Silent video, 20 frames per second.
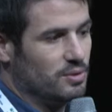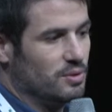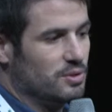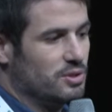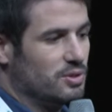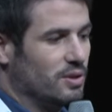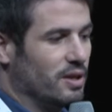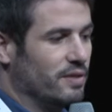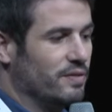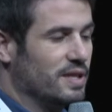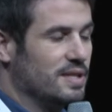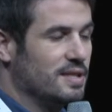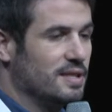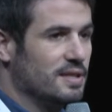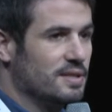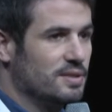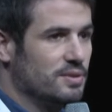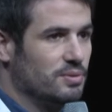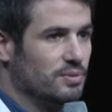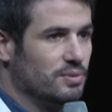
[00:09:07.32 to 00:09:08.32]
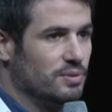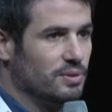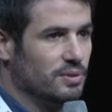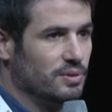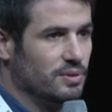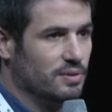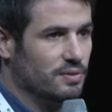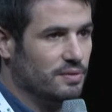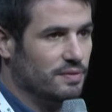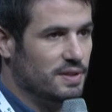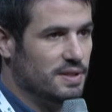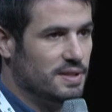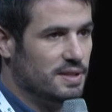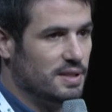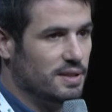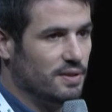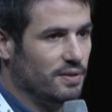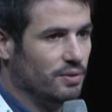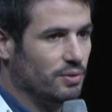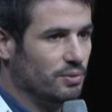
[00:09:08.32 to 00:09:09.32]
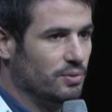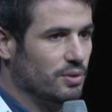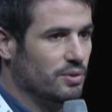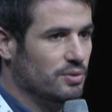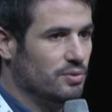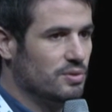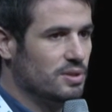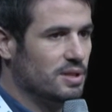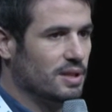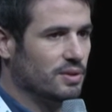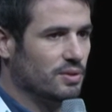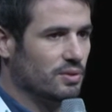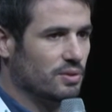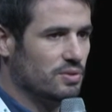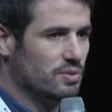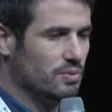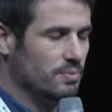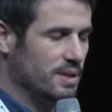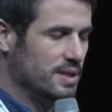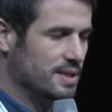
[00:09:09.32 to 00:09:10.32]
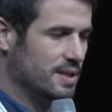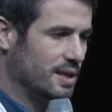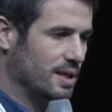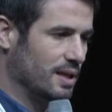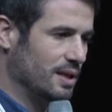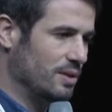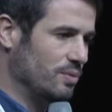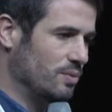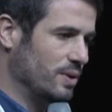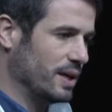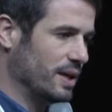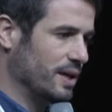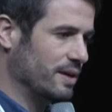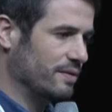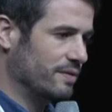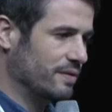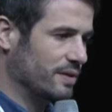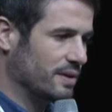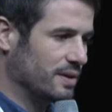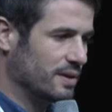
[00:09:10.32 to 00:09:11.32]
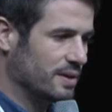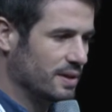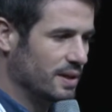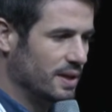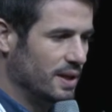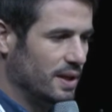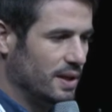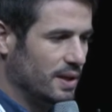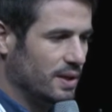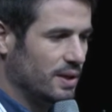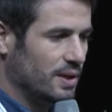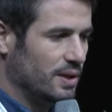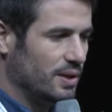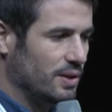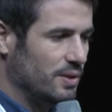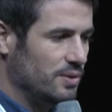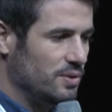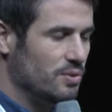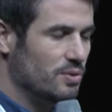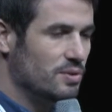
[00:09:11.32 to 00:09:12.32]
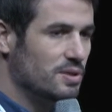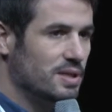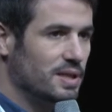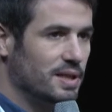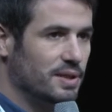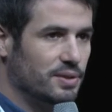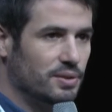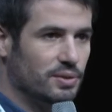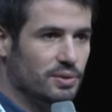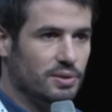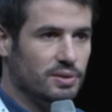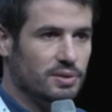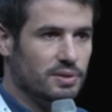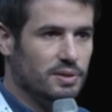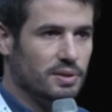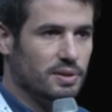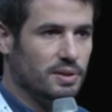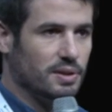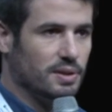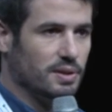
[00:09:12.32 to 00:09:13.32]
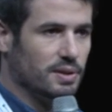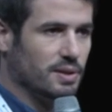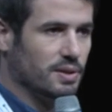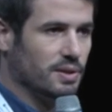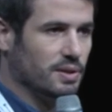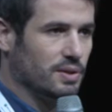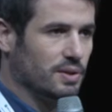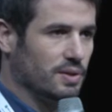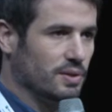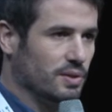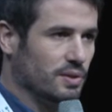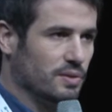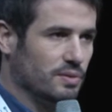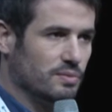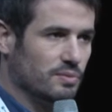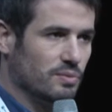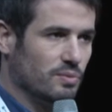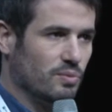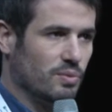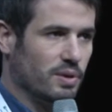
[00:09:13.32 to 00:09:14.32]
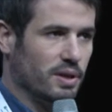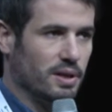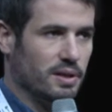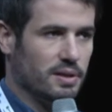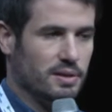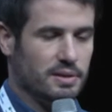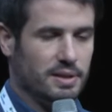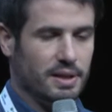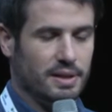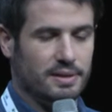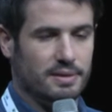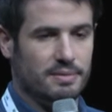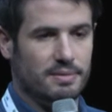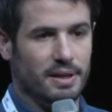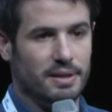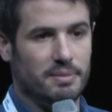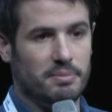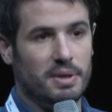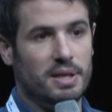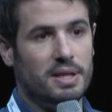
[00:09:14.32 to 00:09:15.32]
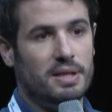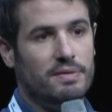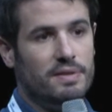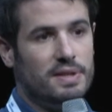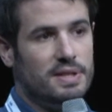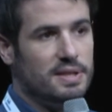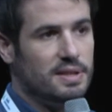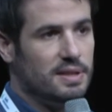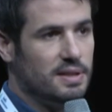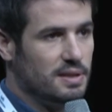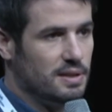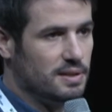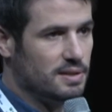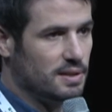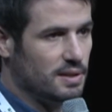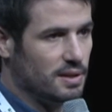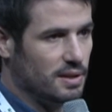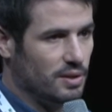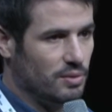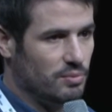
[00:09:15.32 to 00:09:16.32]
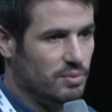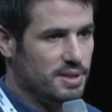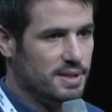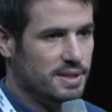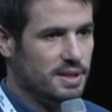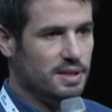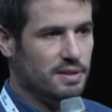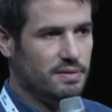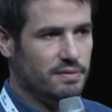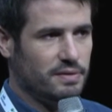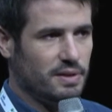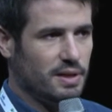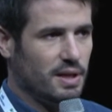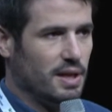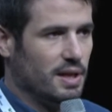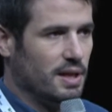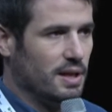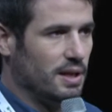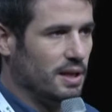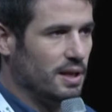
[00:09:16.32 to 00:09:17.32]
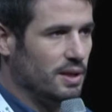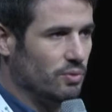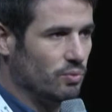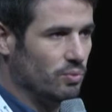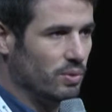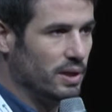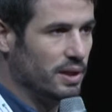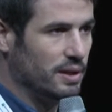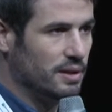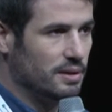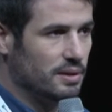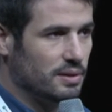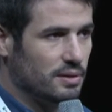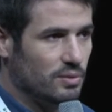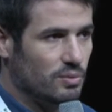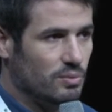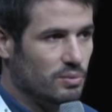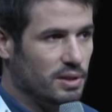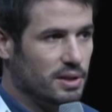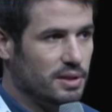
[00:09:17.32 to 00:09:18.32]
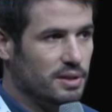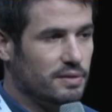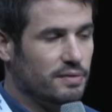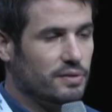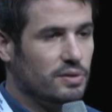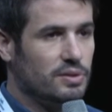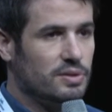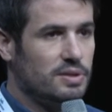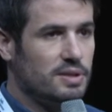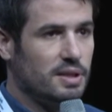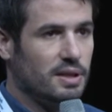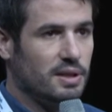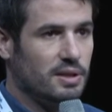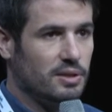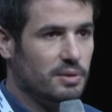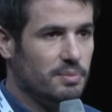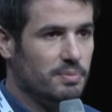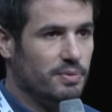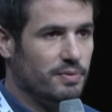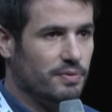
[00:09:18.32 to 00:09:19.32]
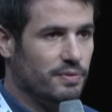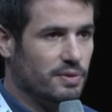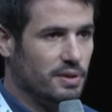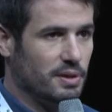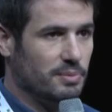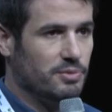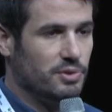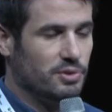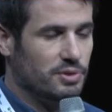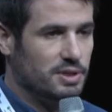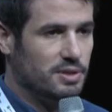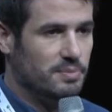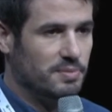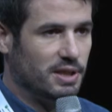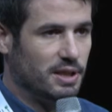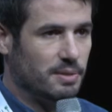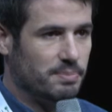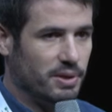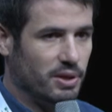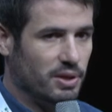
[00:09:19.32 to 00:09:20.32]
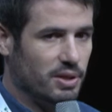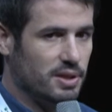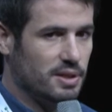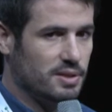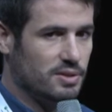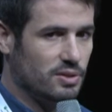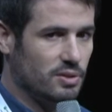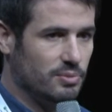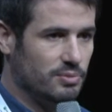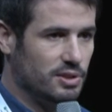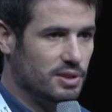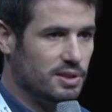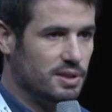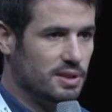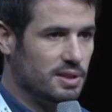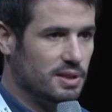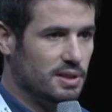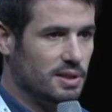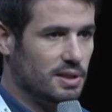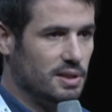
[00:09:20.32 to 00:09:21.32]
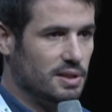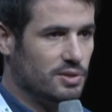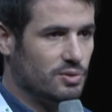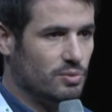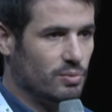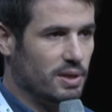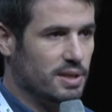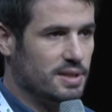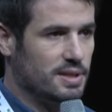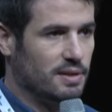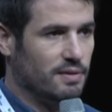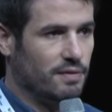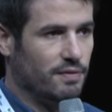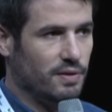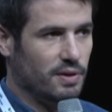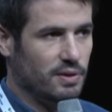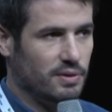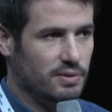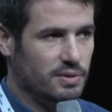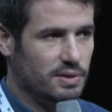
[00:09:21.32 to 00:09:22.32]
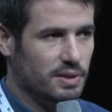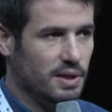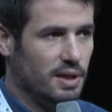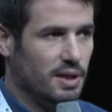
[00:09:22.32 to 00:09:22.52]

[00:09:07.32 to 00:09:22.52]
also have access to the VC through the newsletter. So basically, we have a newsletter that many VCs receive. And when one of the startups from the Deep Tech Pioneers community is raising fund,